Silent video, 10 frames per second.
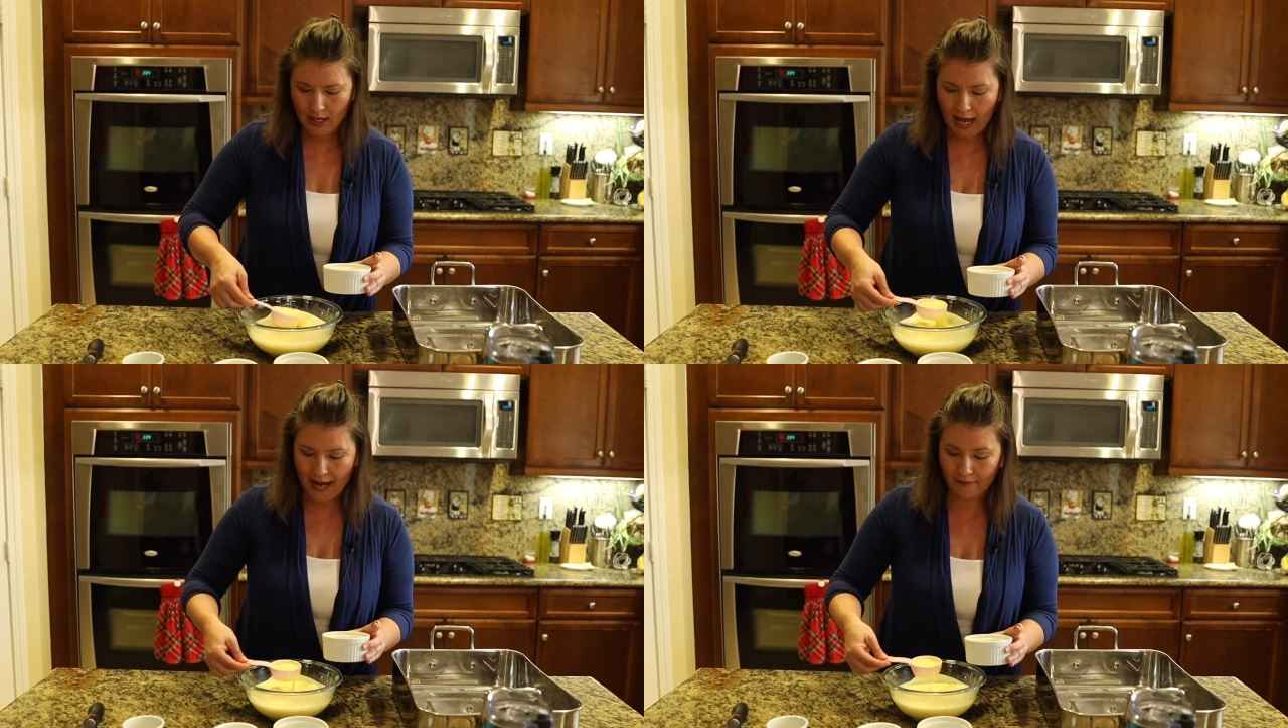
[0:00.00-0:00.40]

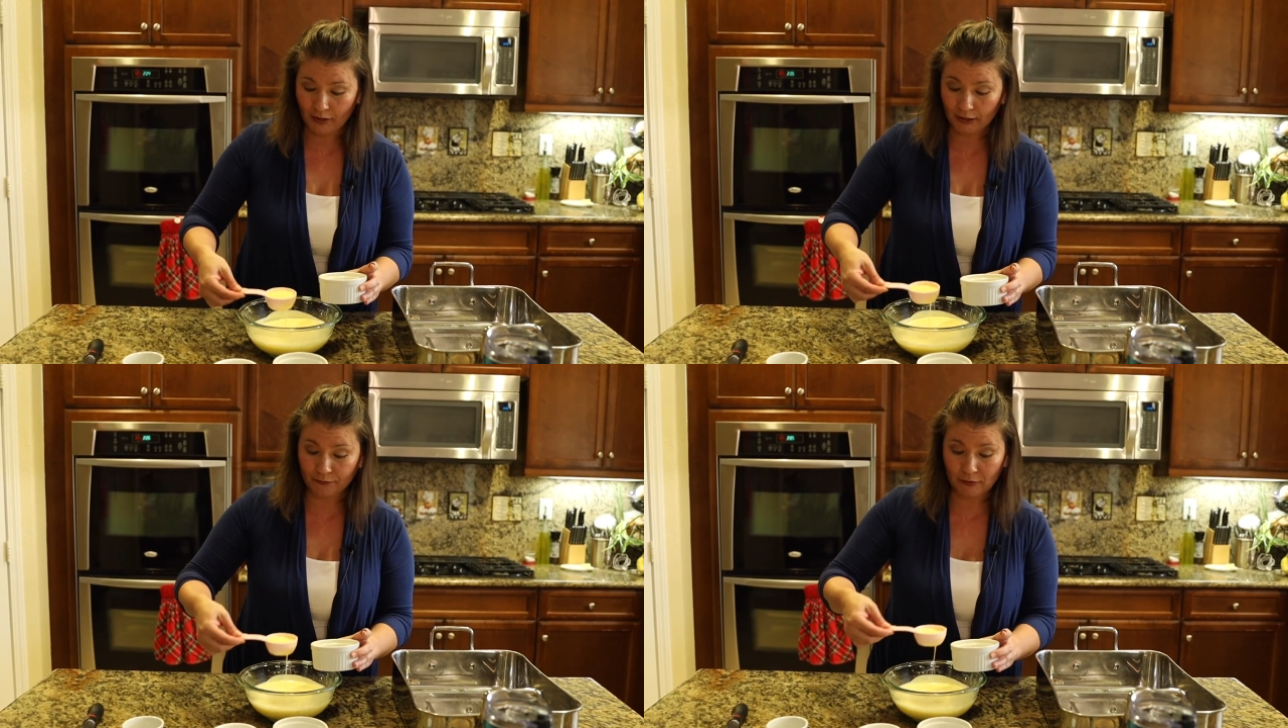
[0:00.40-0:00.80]
I have
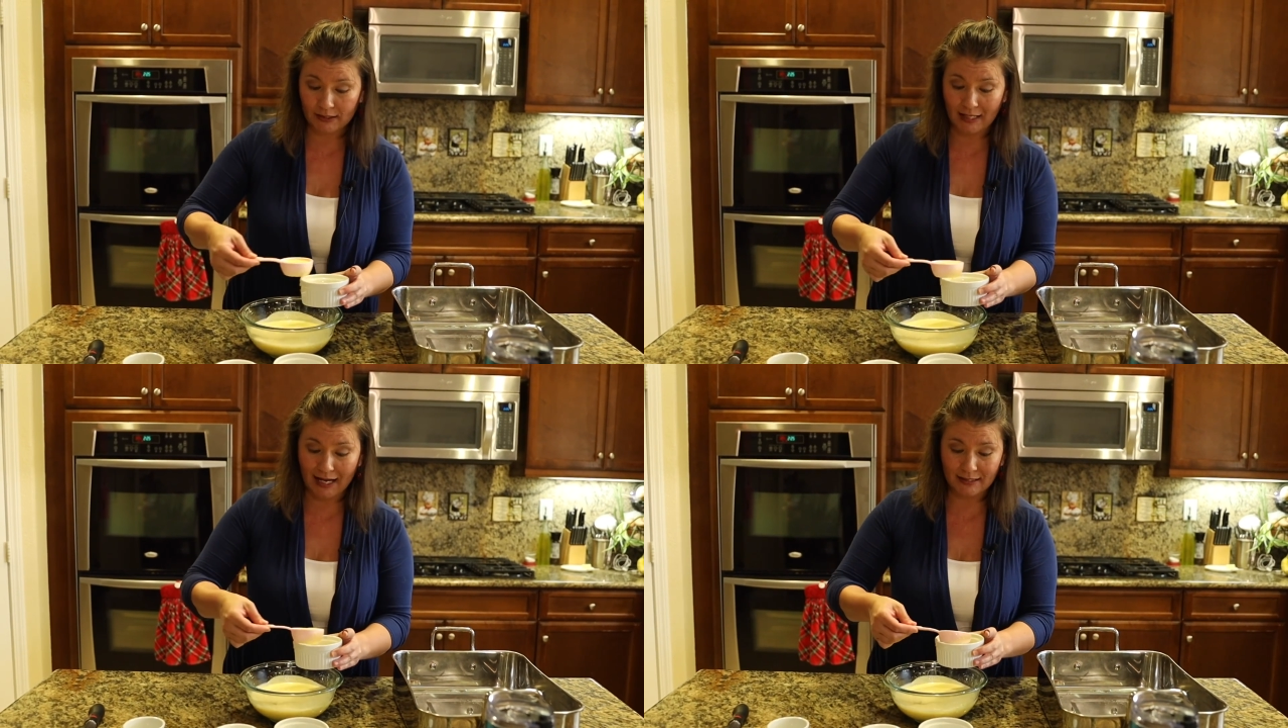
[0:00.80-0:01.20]
all different
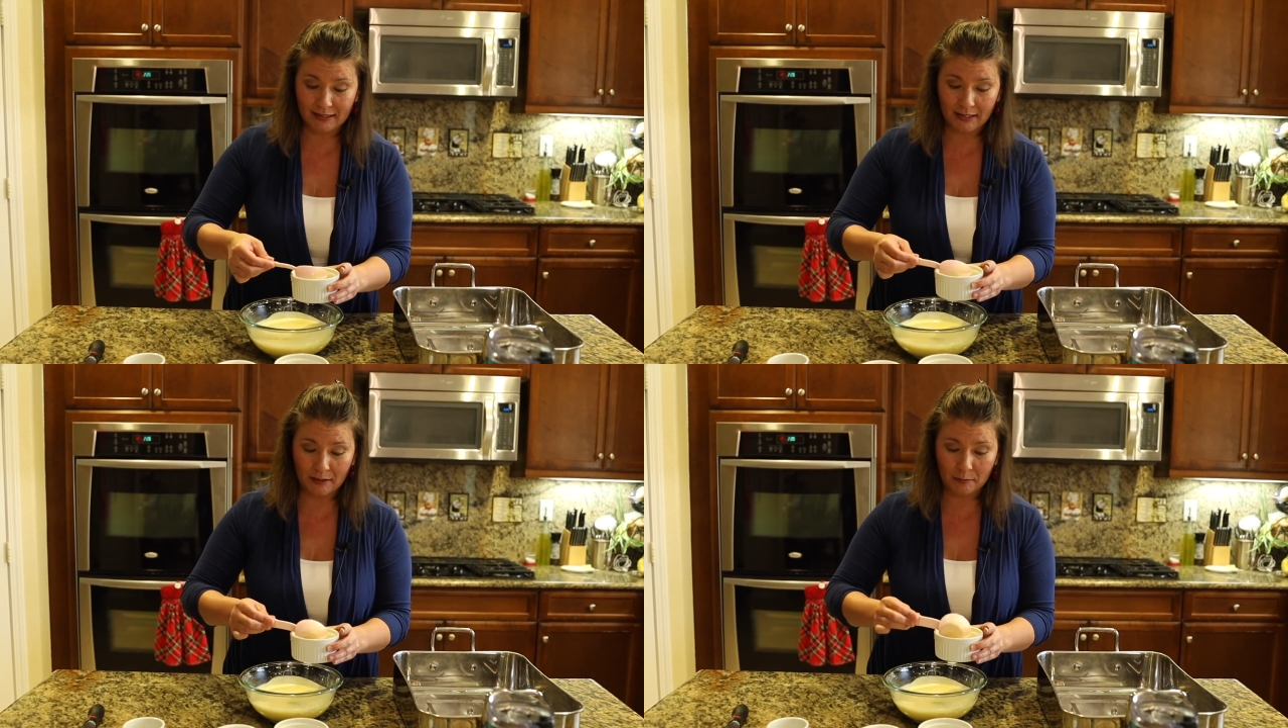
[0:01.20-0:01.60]
sizes
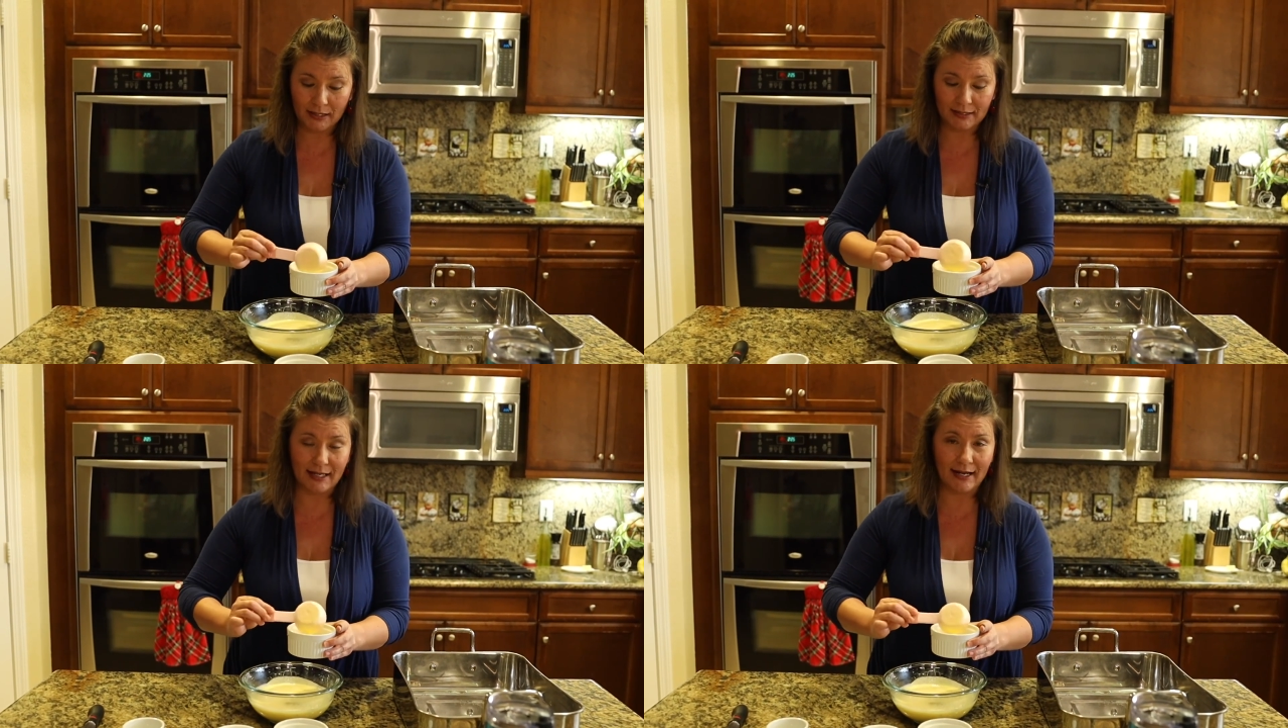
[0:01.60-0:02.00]
here
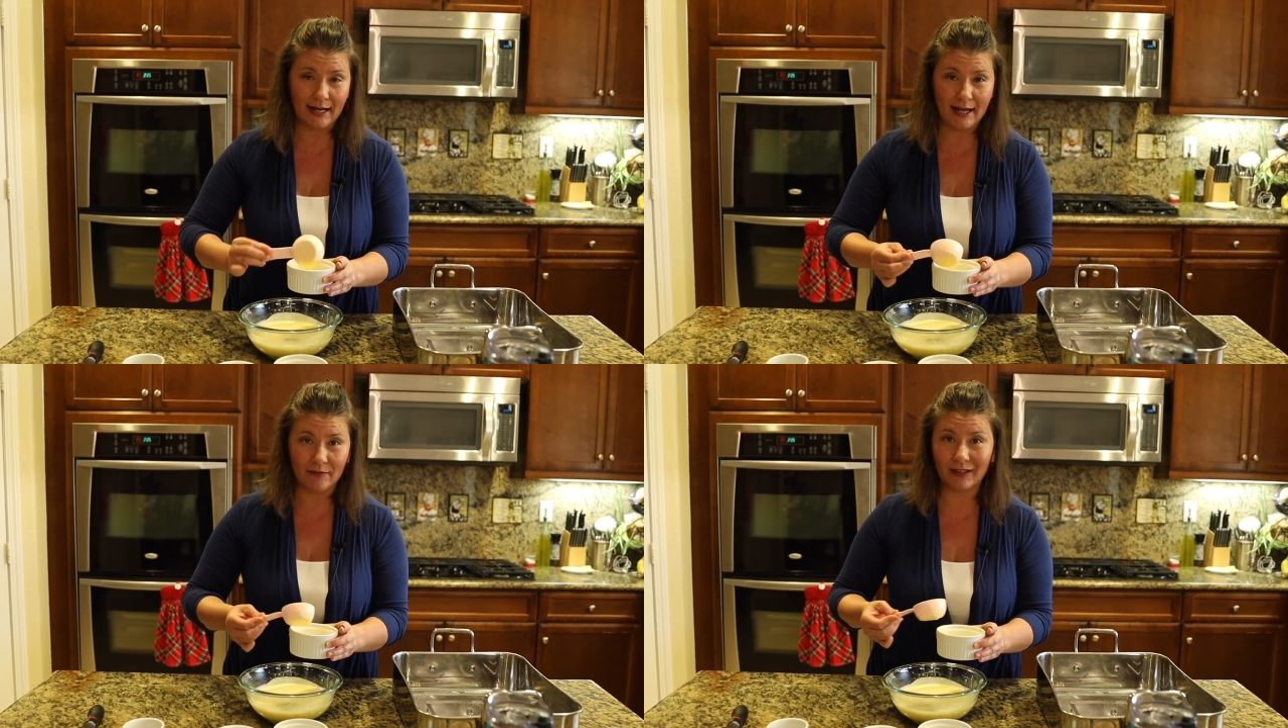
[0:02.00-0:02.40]
because I
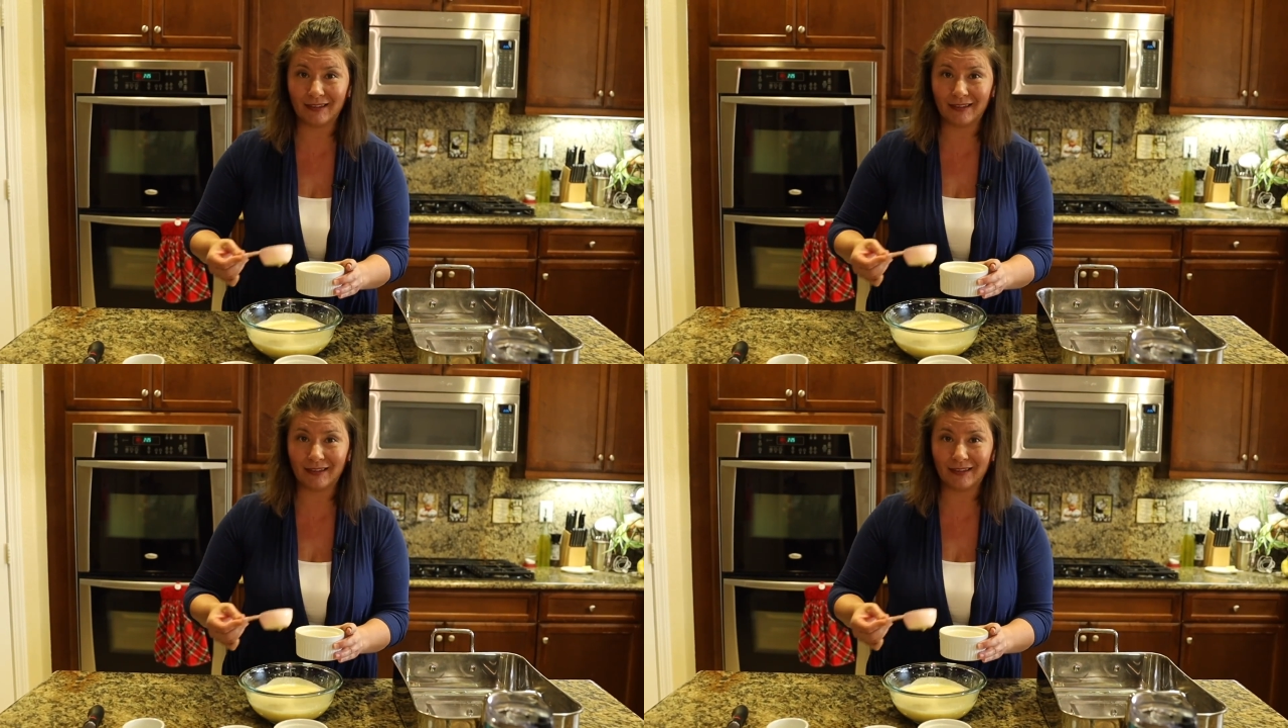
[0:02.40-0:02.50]
have